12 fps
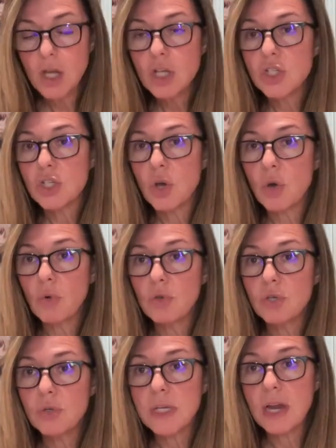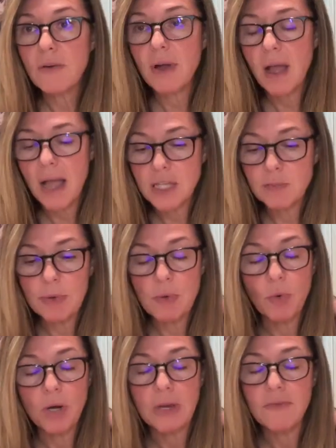So doTERRA has been
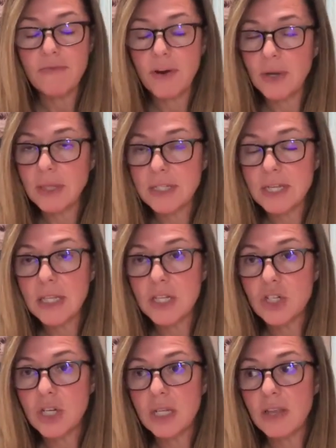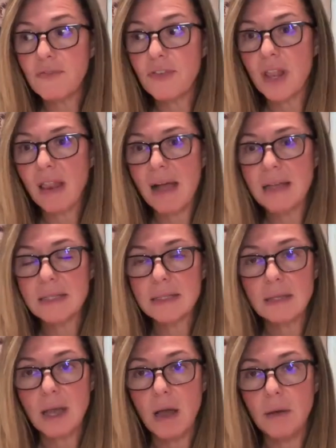working very diligently for the
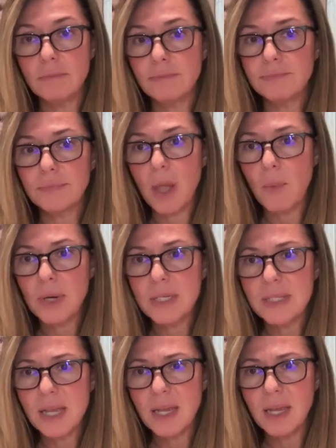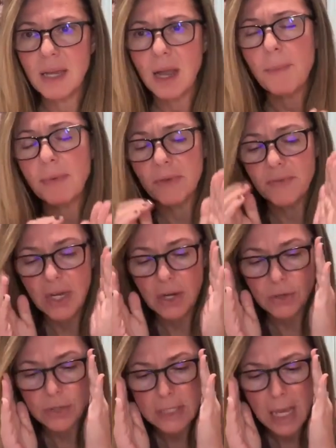last, um, I want to say, couple of
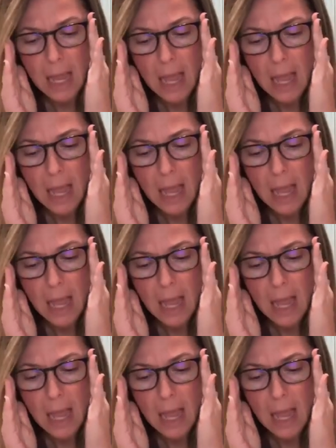years,